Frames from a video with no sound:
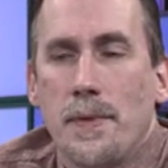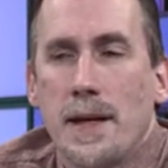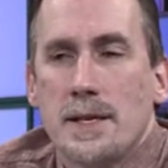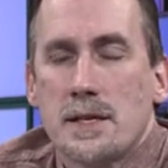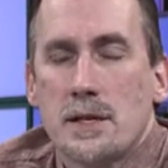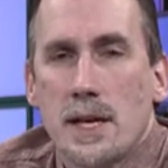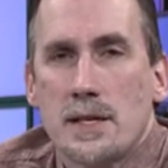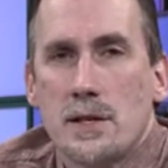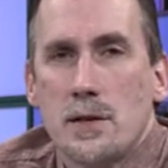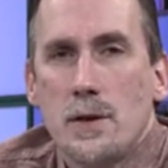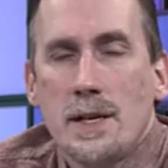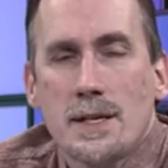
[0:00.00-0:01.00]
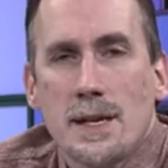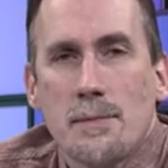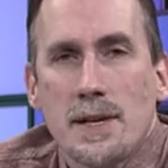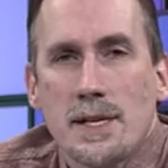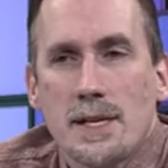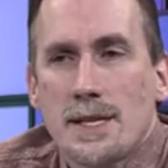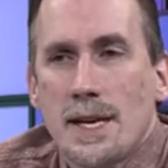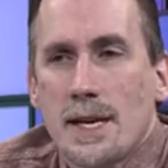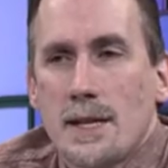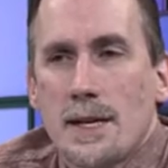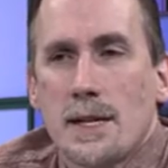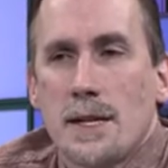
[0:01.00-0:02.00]
it's, it's doing something, just
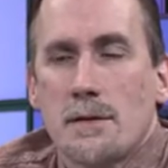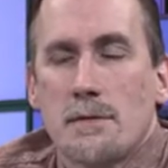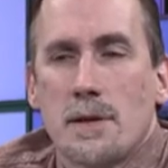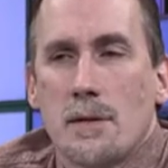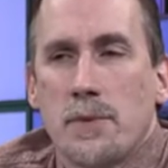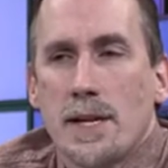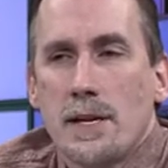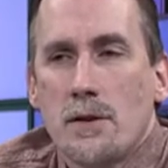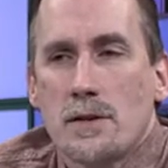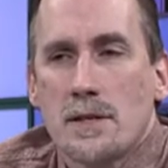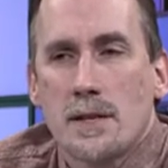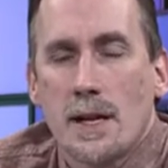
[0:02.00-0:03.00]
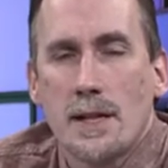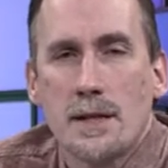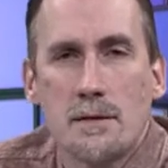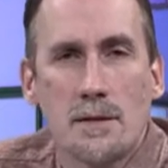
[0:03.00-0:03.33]
like the, the is, uh,